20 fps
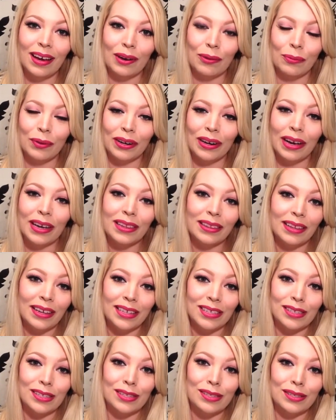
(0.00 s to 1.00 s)
What I
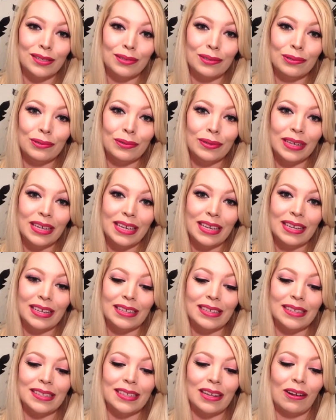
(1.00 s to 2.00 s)
like to do
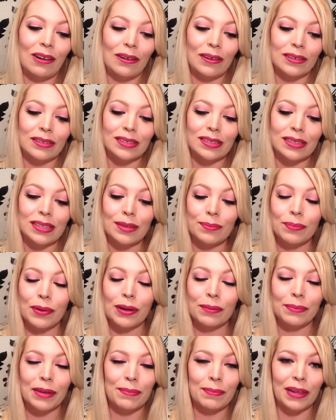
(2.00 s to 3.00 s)
is I'll sleep
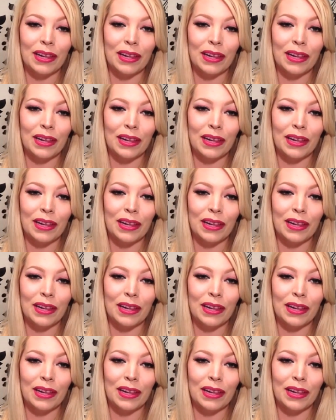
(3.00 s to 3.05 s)
on my